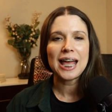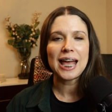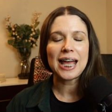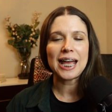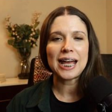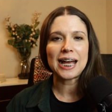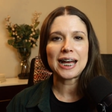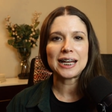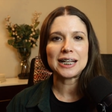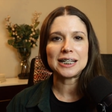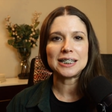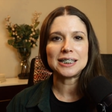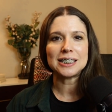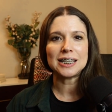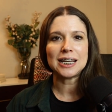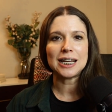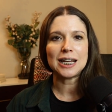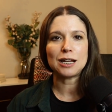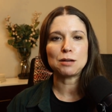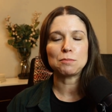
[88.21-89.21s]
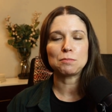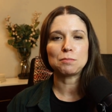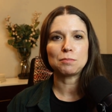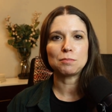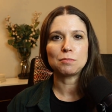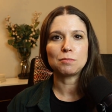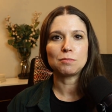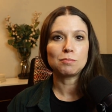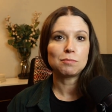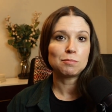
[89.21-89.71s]
And it
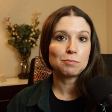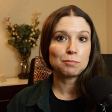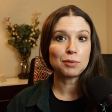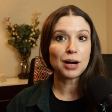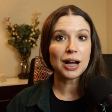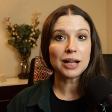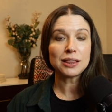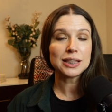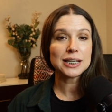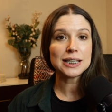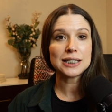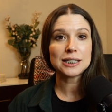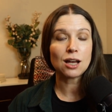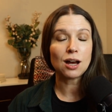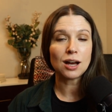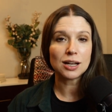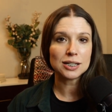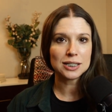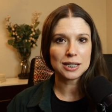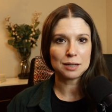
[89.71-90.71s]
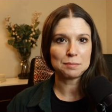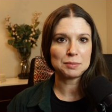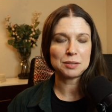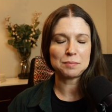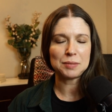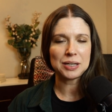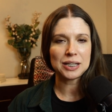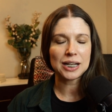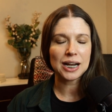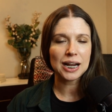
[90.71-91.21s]
brought this concept to
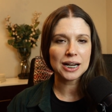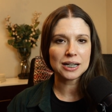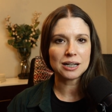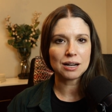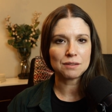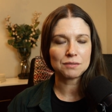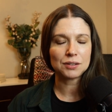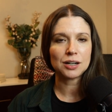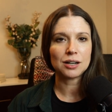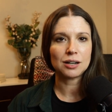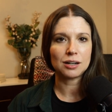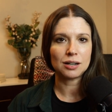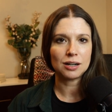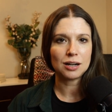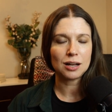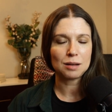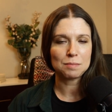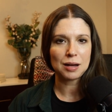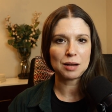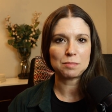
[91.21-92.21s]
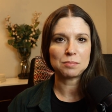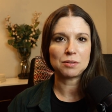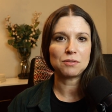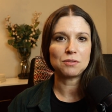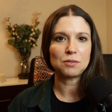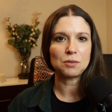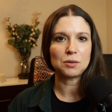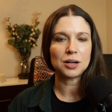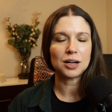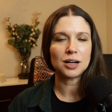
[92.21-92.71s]
me that I'd never heard about
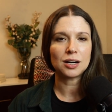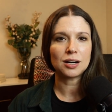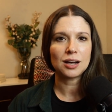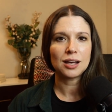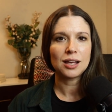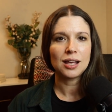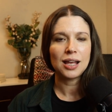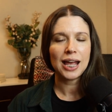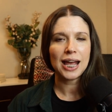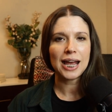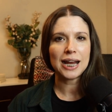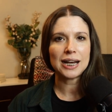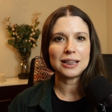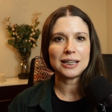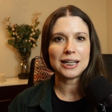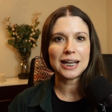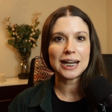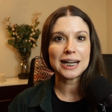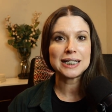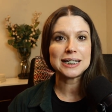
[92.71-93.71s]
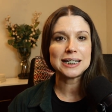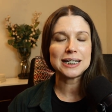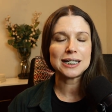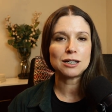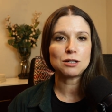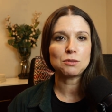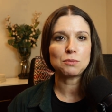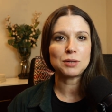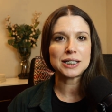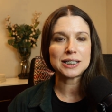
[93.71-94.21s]
before. And the
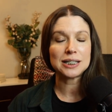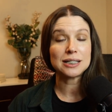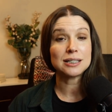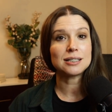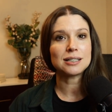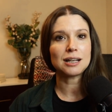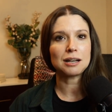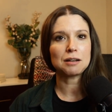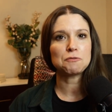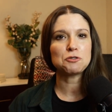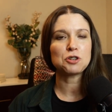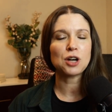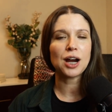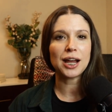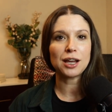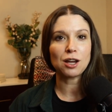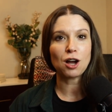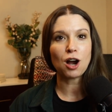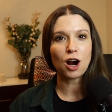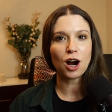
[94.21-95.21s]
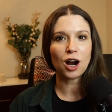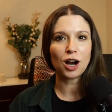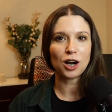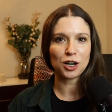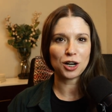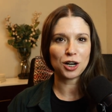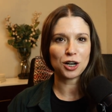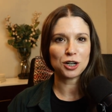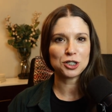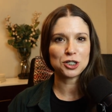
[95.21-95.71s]
idea was instead of trying
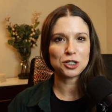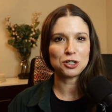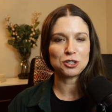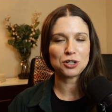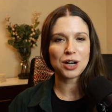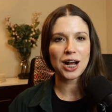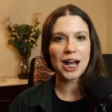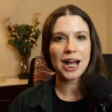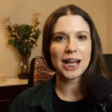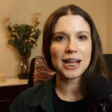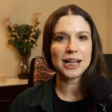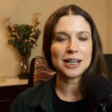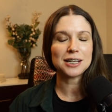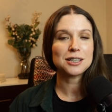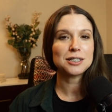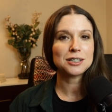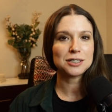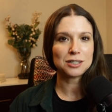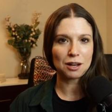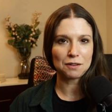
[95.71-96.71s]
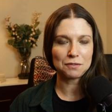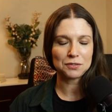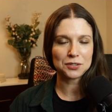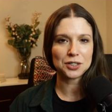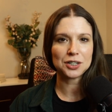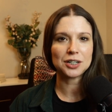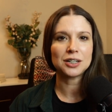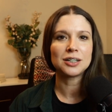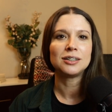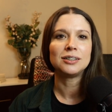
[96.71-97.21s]
harder, to try
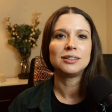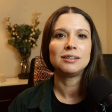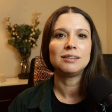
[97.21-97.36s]
softer.